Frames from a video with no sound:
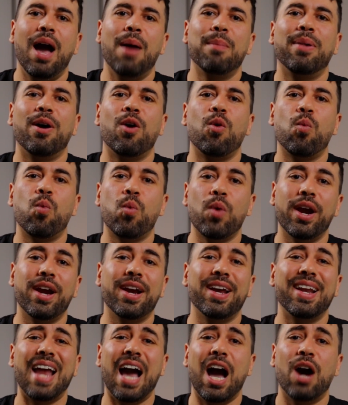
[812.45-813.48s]
about
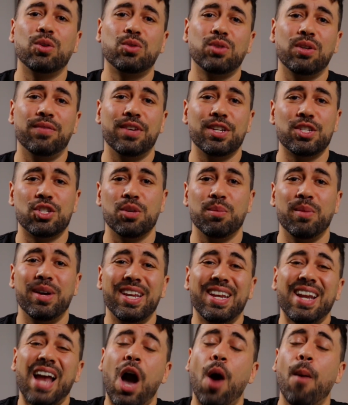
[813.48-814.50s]
where and how to invest your
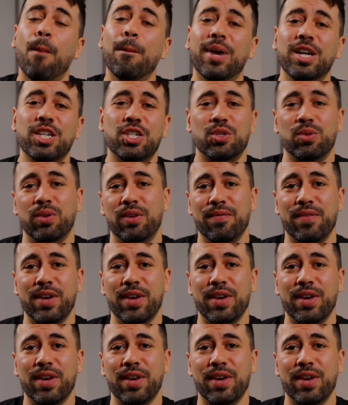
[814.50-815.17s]
money and how much to